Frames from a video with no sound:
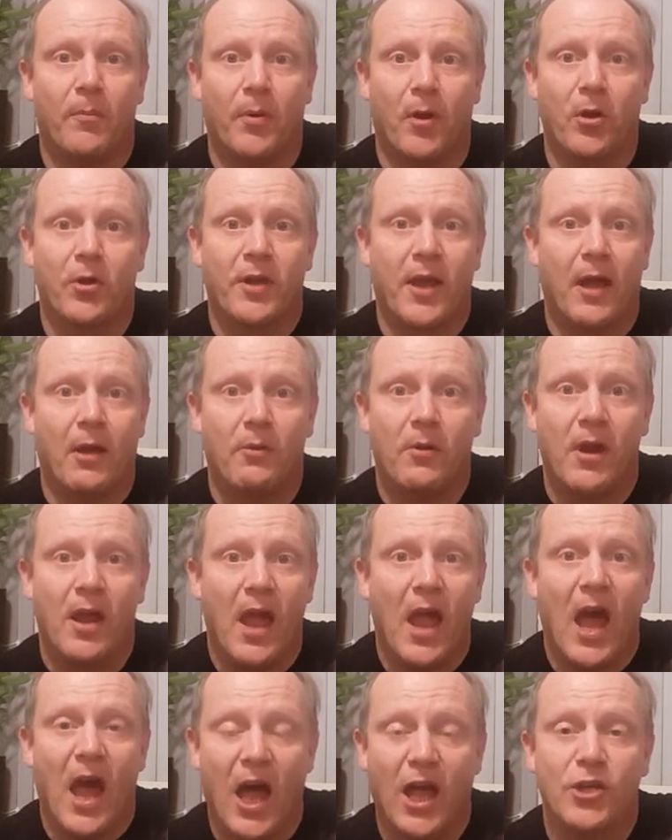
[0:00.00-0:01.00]
the book down
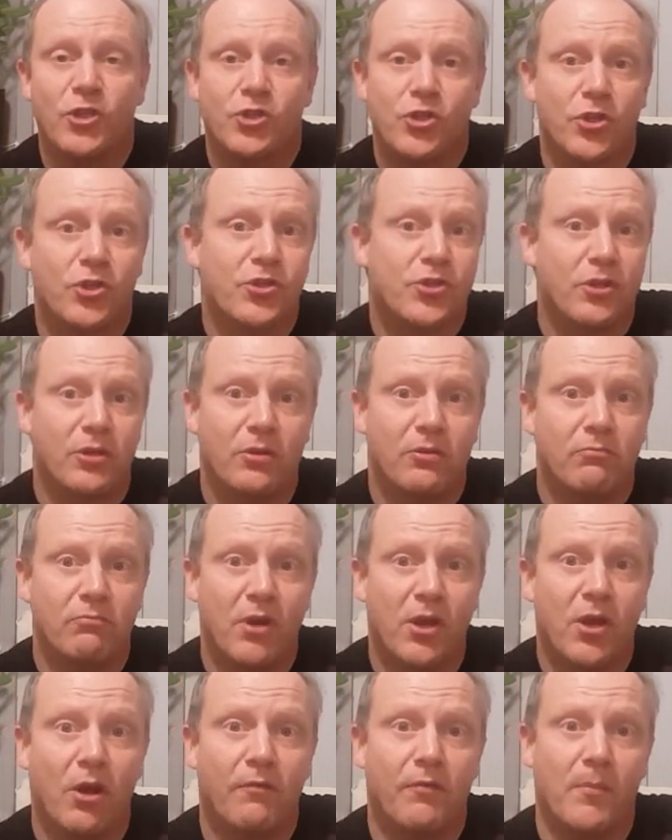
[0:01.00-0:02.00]
and just
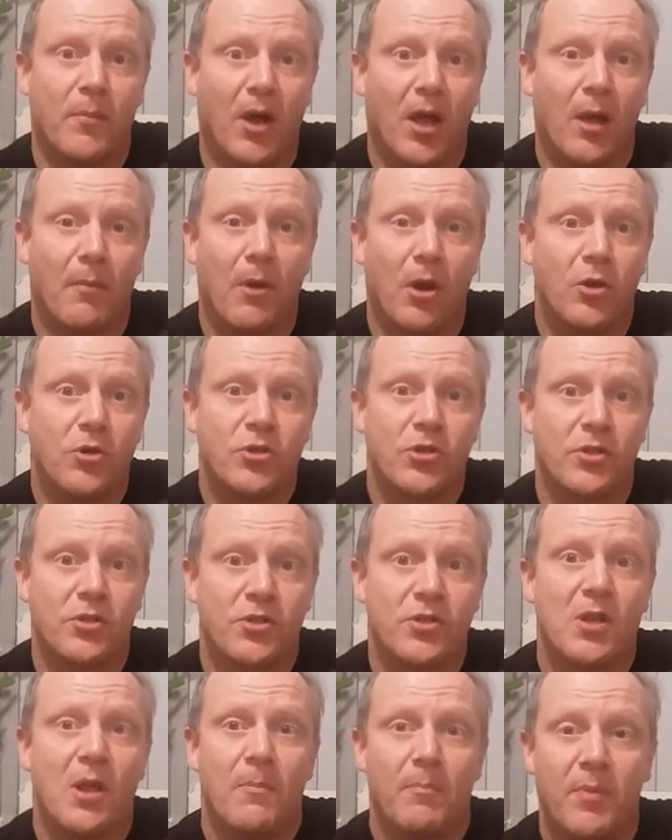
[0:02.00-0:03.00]
recover my
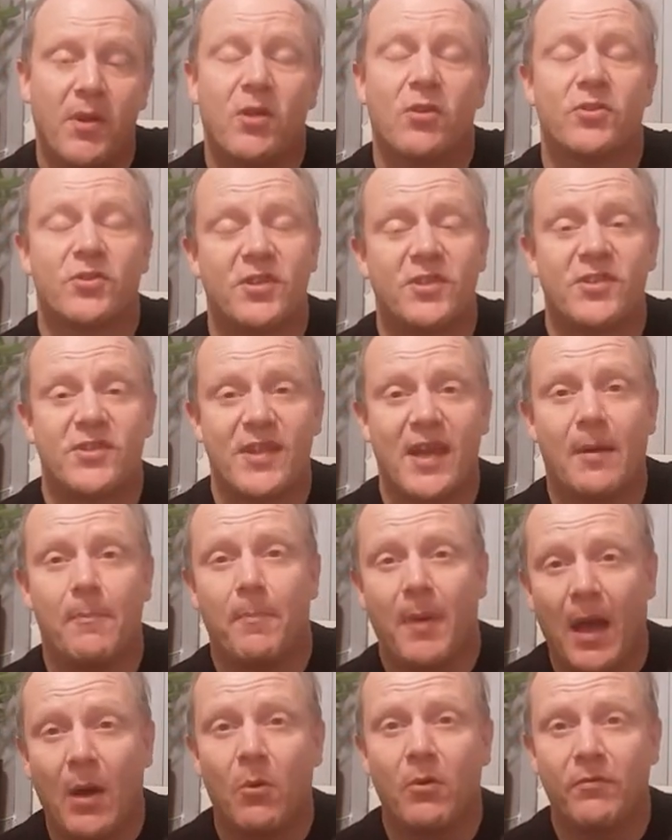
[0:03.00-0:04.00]
emotions, because it's that
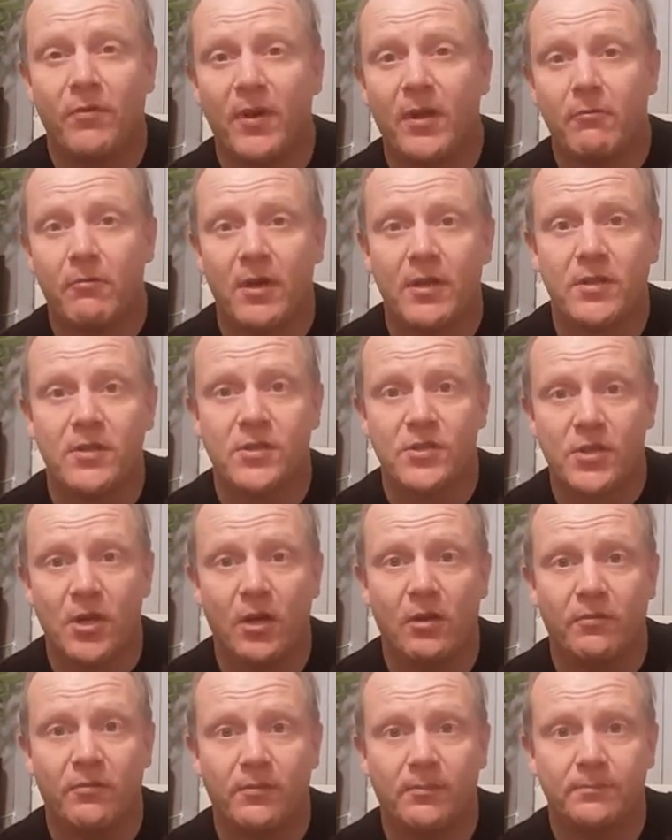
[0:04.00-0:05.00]
powerfully written
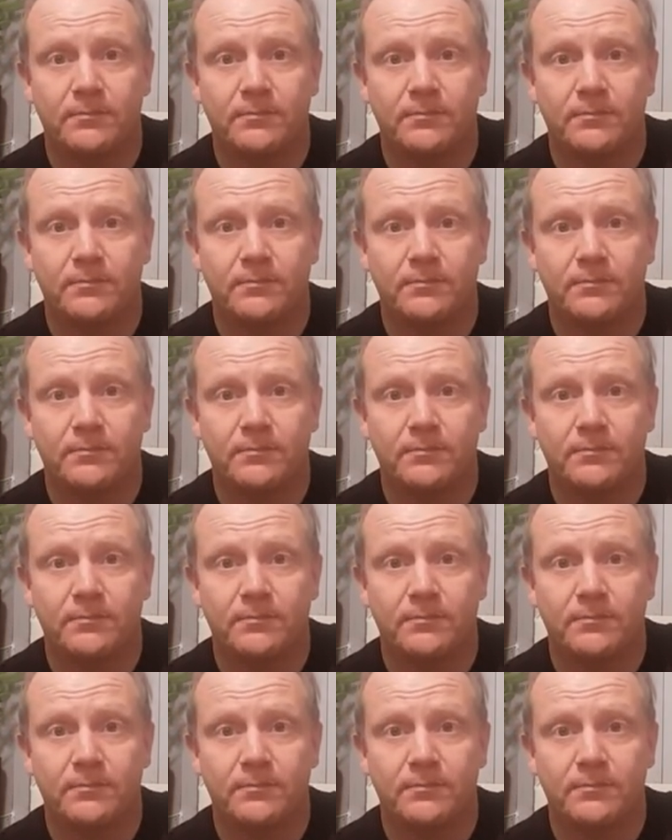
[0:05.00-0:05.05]
stuff.